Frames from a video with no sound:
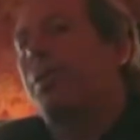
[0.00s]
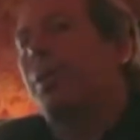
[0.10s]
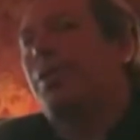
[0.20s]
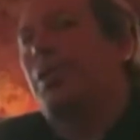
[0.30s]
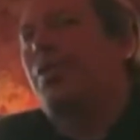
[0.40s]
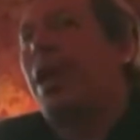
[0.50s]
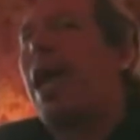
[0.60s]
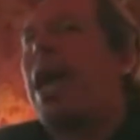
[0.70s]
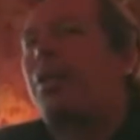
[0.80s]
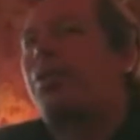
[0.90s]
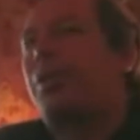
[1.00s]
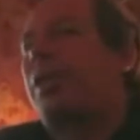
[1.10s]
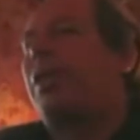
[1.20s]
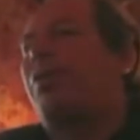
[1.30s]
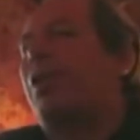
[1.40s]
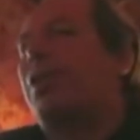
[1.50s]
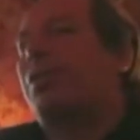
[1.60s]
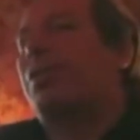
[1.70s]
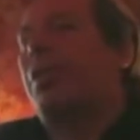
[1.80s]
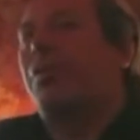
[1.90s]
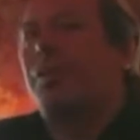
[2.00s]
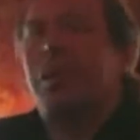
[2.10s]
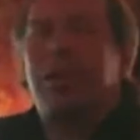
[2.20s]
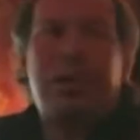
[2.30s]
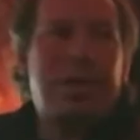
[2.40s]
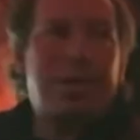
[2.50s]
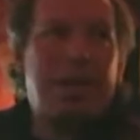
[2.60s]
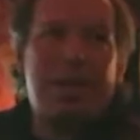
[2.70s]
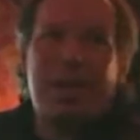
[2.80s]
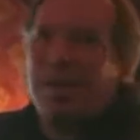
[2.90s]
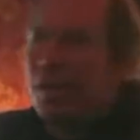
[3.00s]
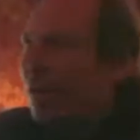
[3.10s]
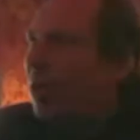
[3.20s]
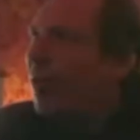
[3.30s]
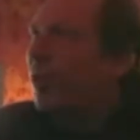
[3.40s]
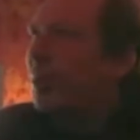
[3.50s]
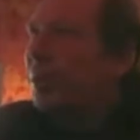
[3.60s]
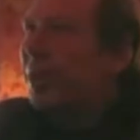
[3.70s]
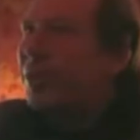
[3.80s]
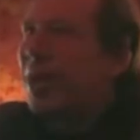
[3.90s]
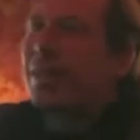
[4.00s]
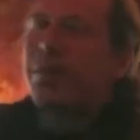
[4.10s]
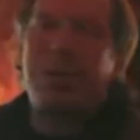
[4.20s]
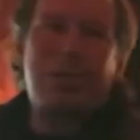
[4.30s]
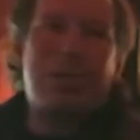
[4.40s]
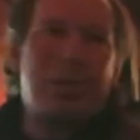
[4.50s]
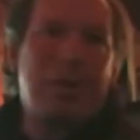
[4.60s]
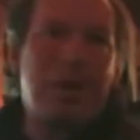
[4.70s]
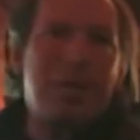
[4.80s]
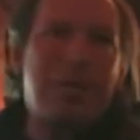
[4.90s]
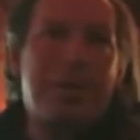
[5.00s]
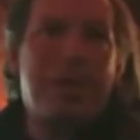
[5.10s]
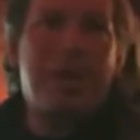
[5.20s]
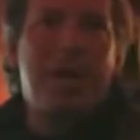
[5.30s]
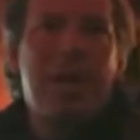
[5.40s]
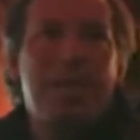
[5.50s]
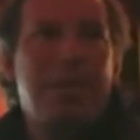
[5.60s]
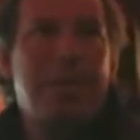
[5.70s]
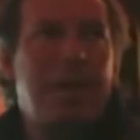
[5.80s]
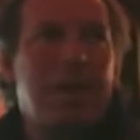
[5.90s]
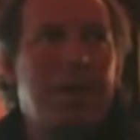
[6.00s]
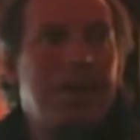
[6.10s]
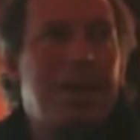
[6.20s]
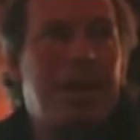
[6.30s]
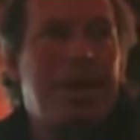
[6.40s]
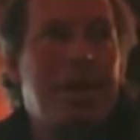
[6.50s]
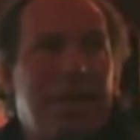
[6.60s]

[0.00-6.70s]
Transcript: this sort of action-y version of Sherlock. And the thing, of course, which attracted me to Sherlock Holmes was, that